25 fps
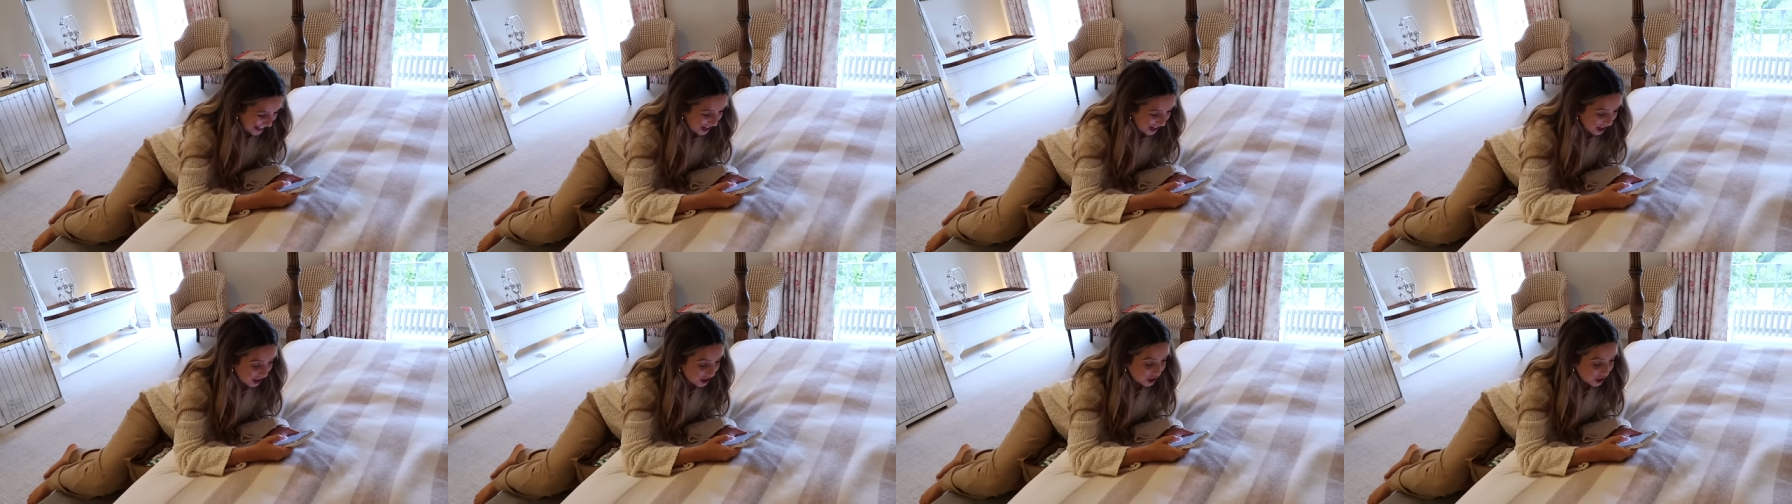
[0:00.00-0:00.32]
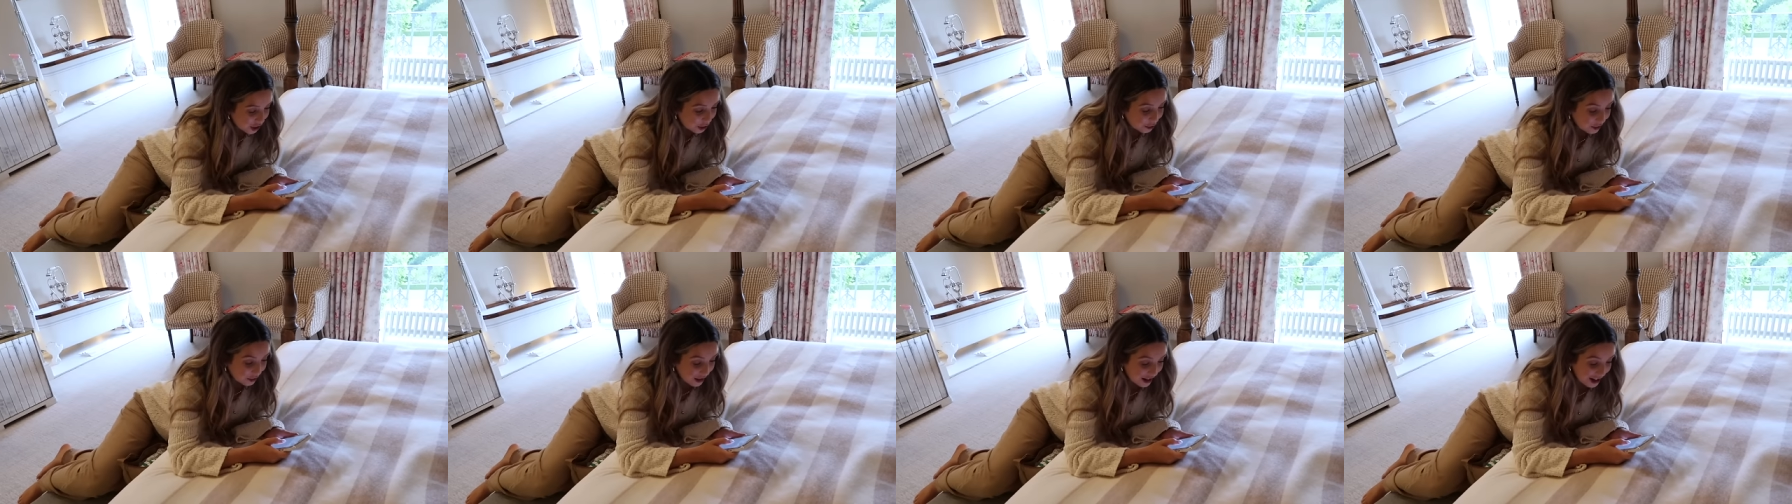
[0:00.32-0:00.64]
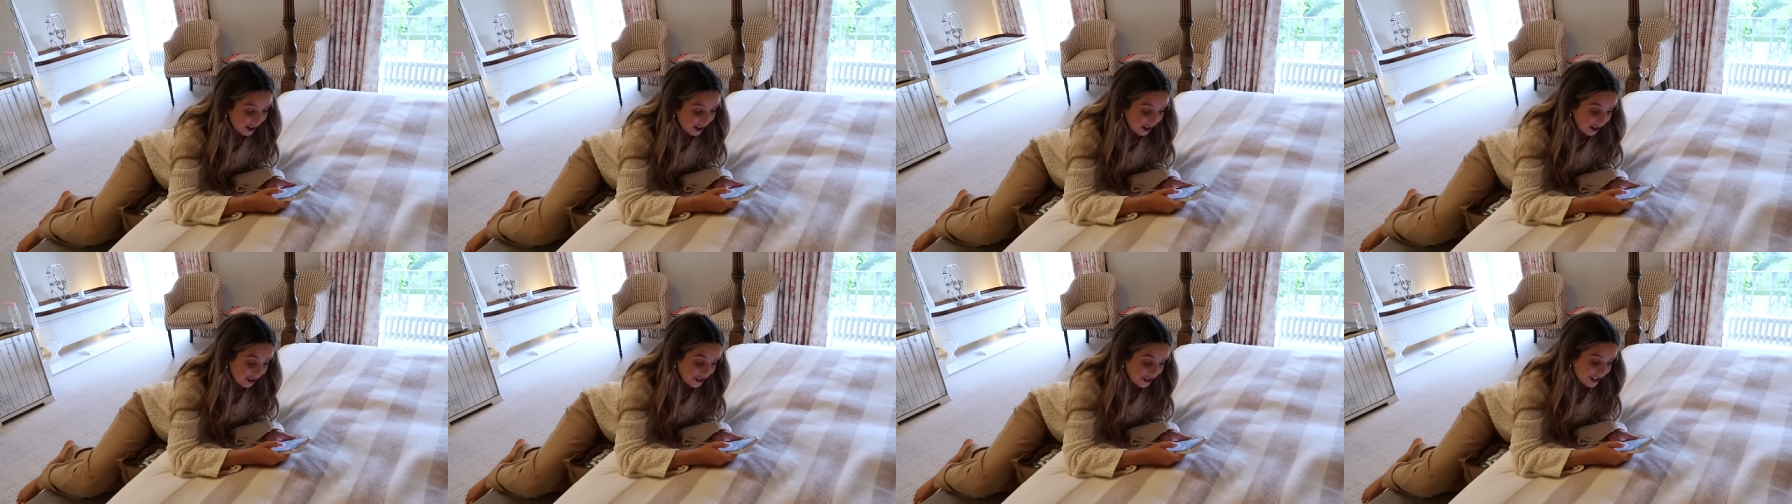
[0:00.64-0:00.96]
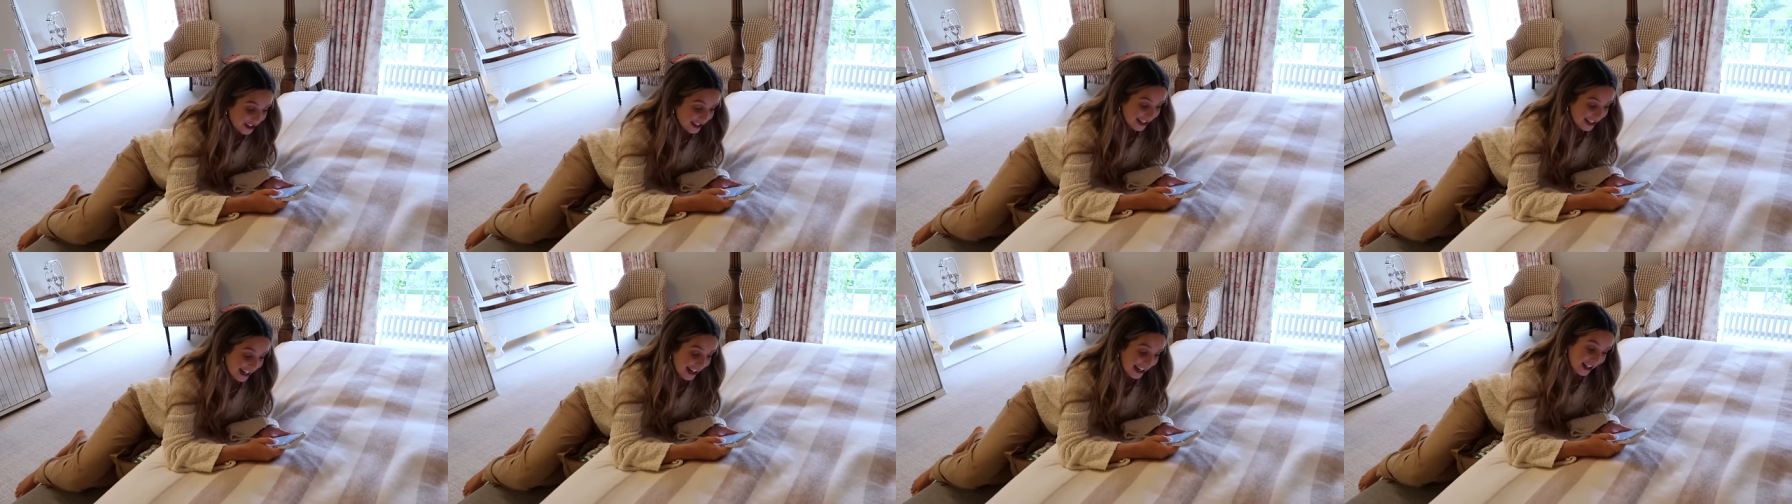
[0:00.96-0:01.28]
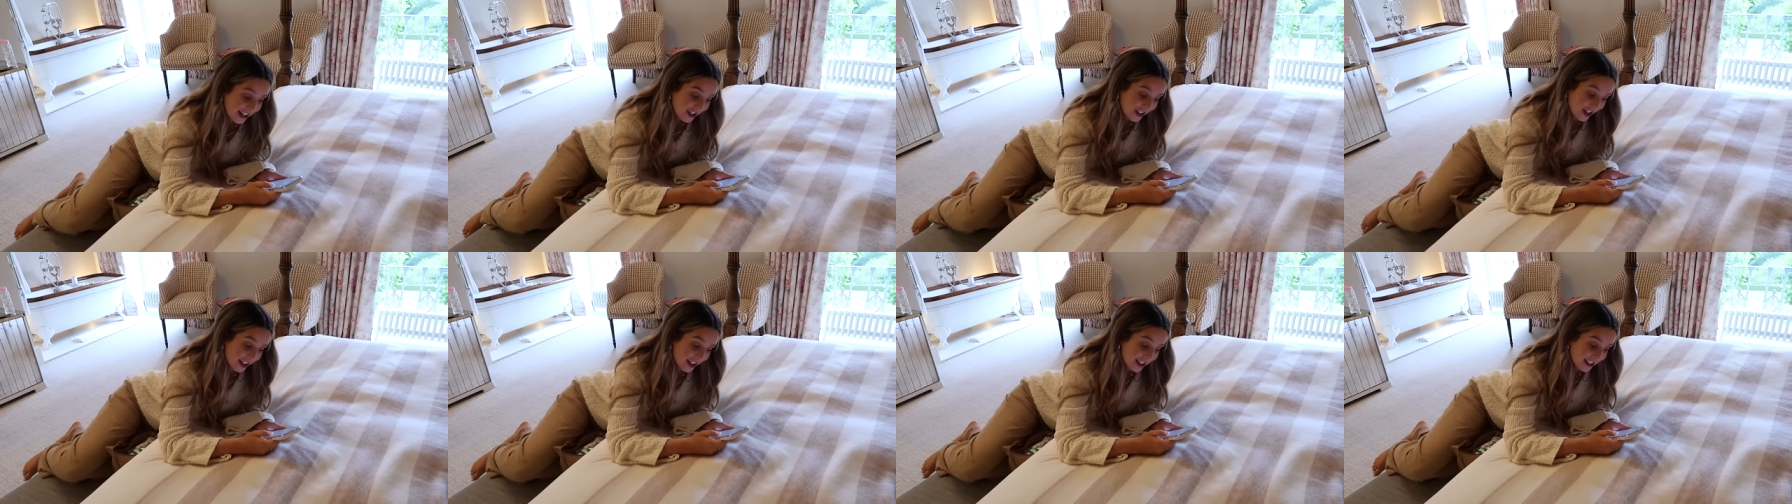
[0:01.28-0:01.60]
Career on
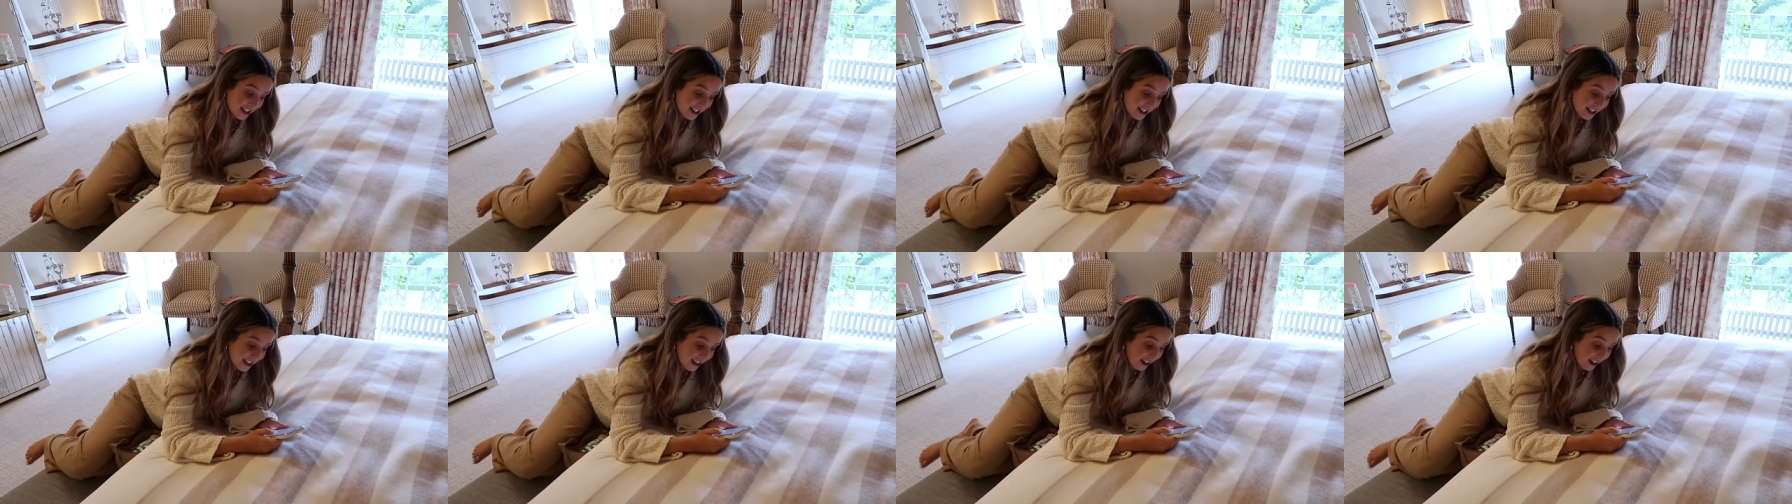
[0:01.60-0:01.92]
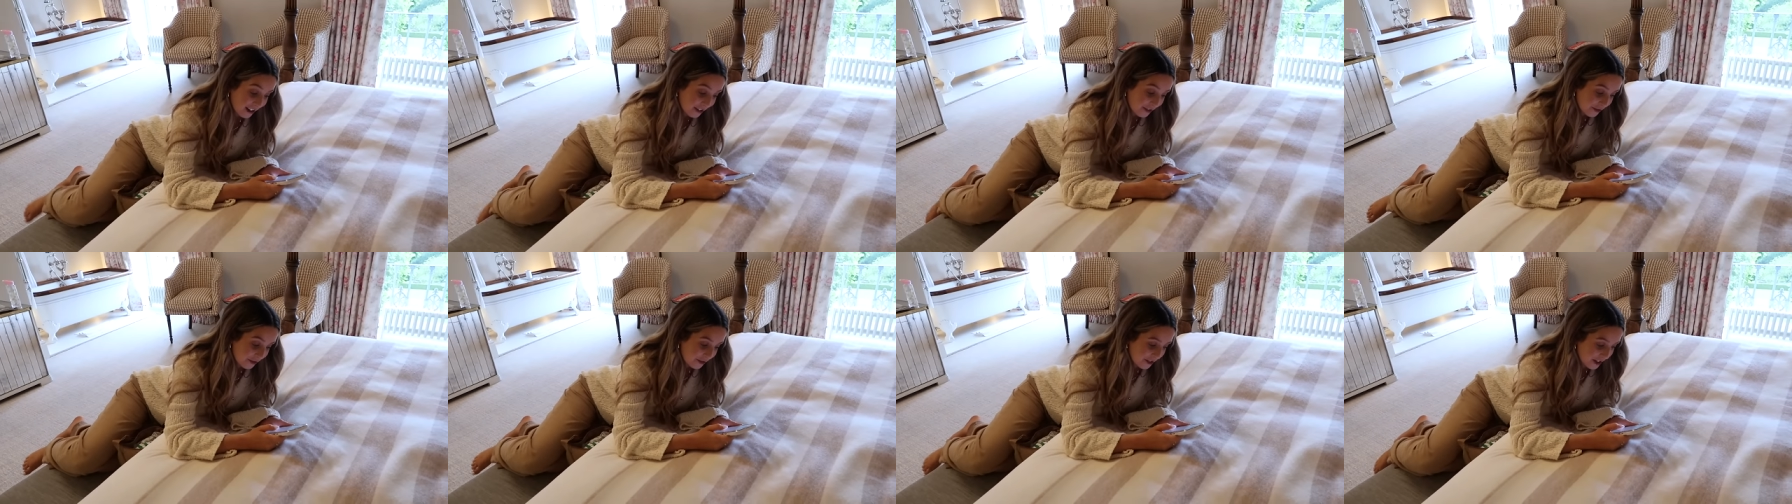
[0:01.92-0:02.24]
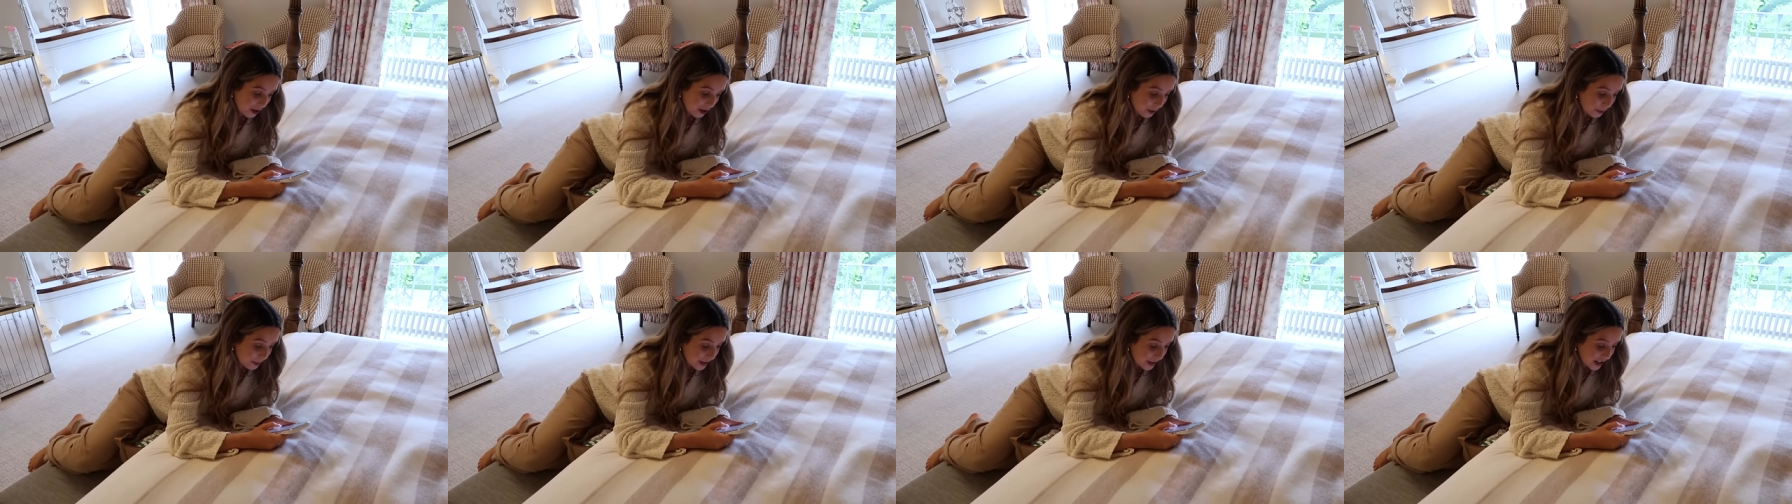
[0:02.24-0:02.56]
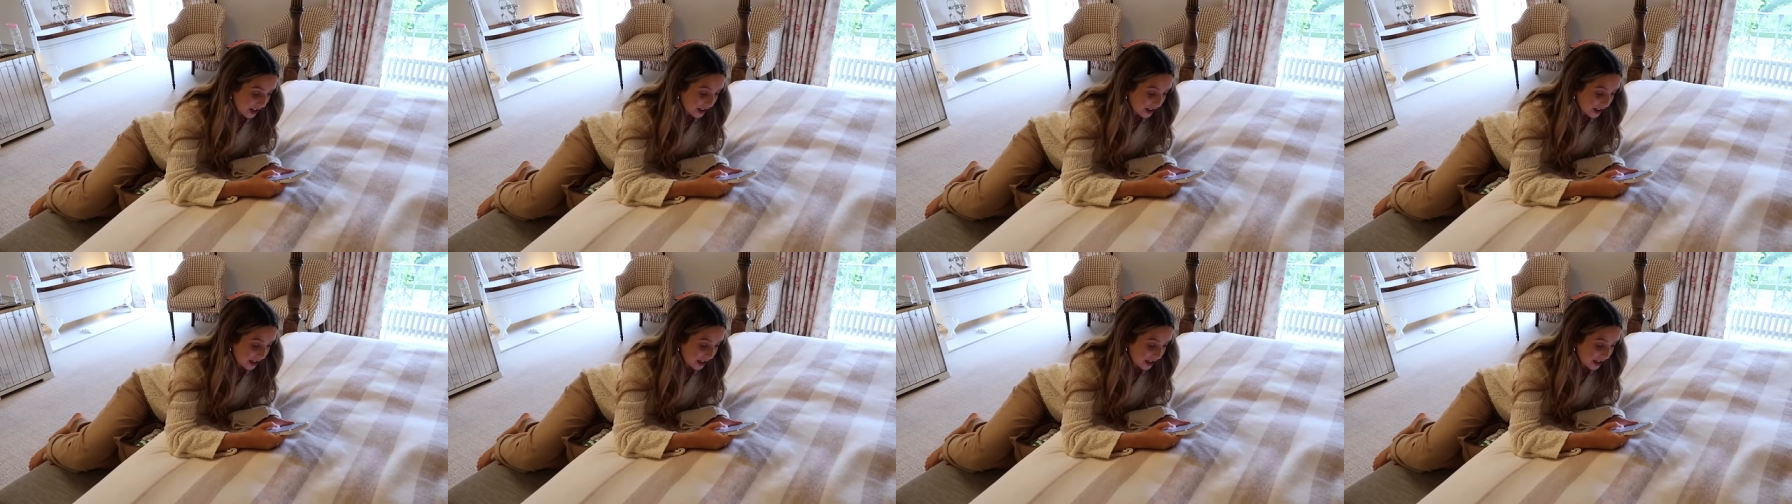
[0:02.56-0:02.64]
stage and in silent films,